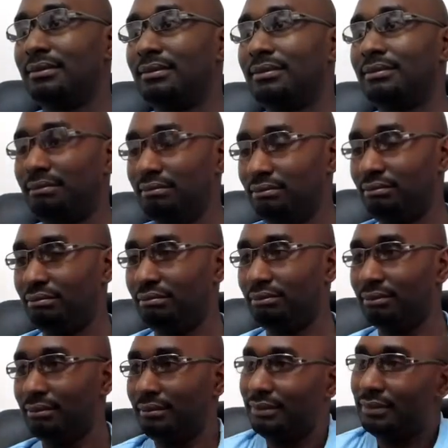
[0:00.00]
working to
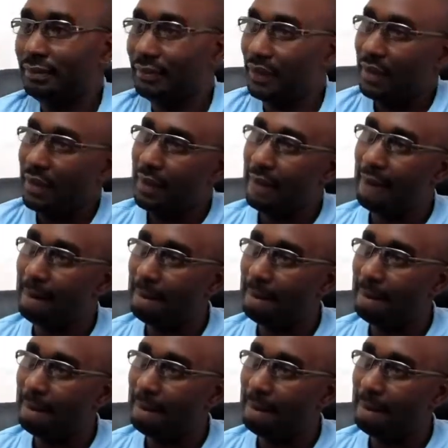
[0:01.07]
help with is that